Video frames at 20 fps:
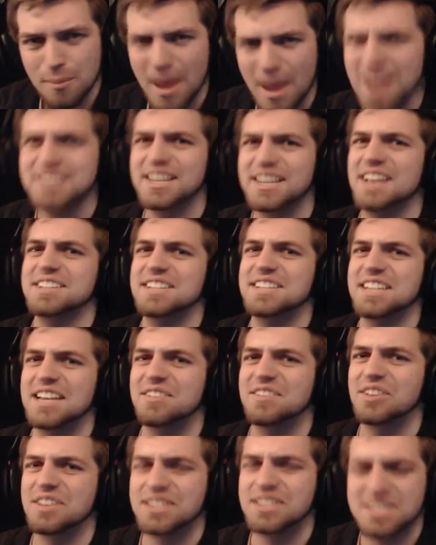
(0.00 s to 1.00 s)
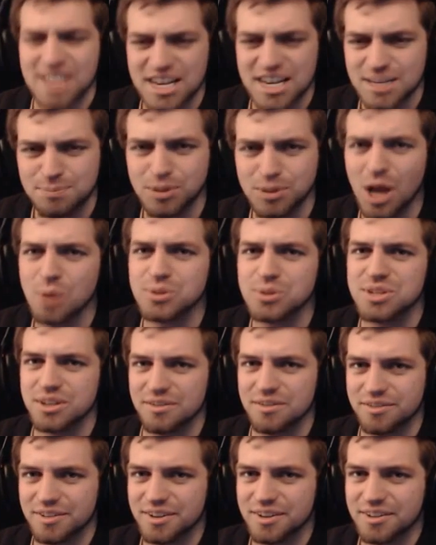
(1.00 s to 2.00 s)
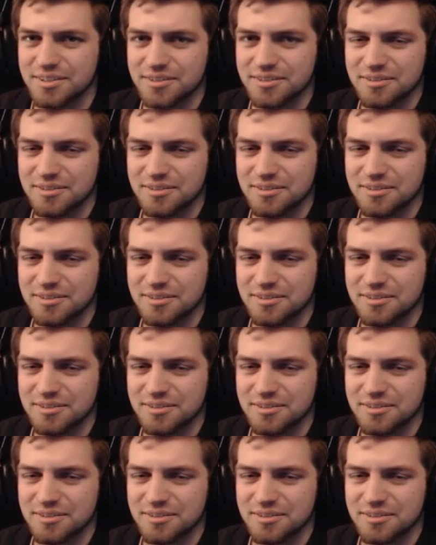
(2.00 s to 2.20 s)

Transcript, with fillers: Y'all a fantastic eating. This is Axeplosive!